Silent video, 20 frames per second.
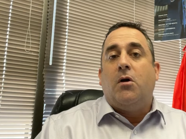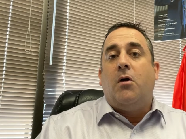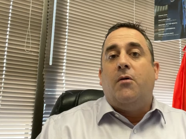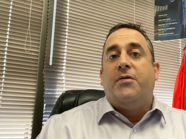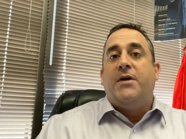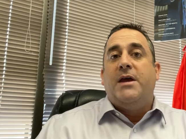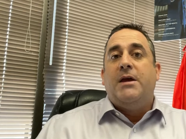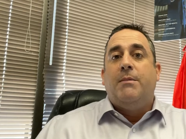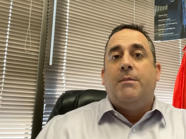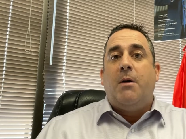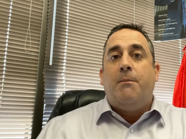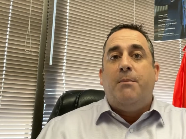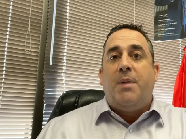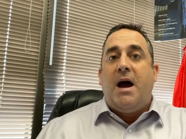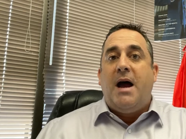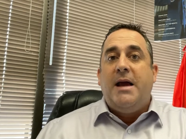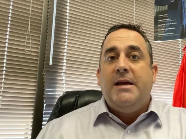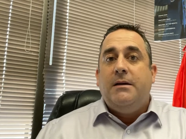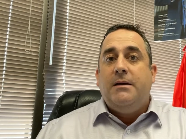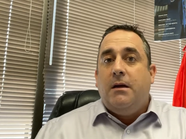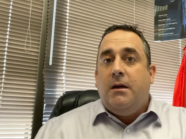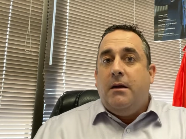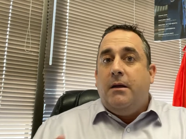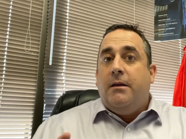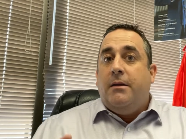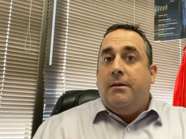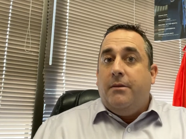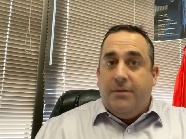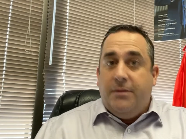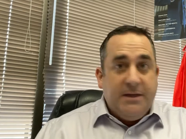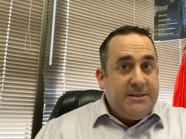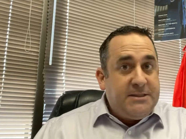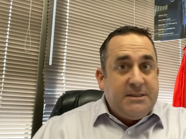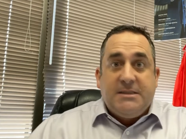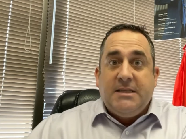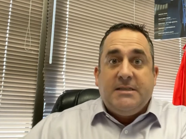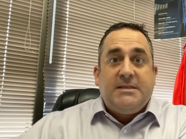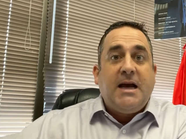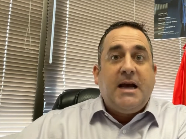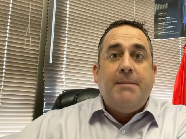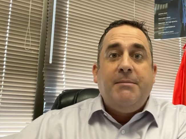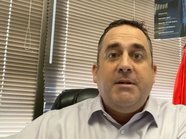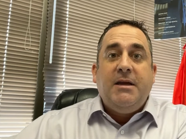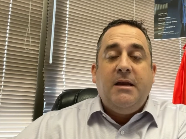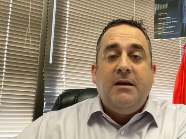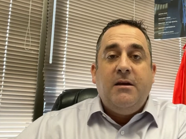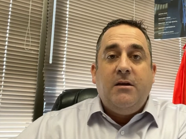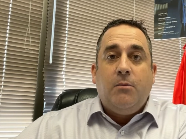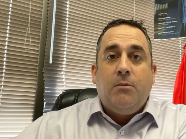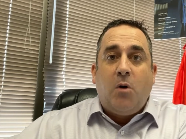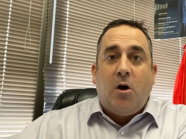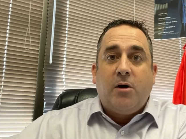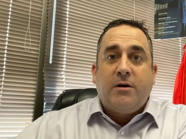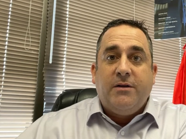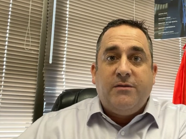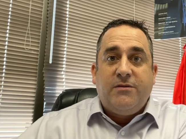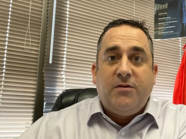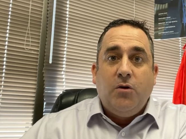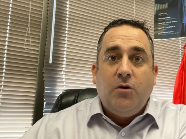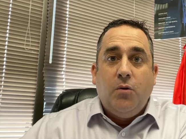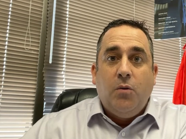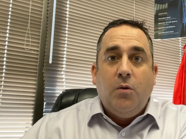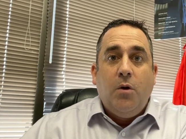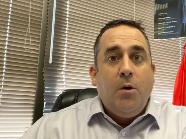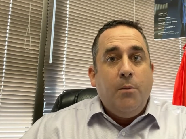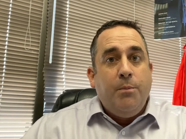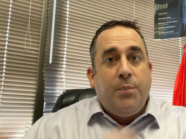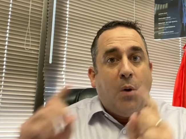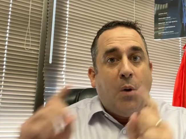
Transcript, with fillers: all thinking about buying, this is the time to get into the market too.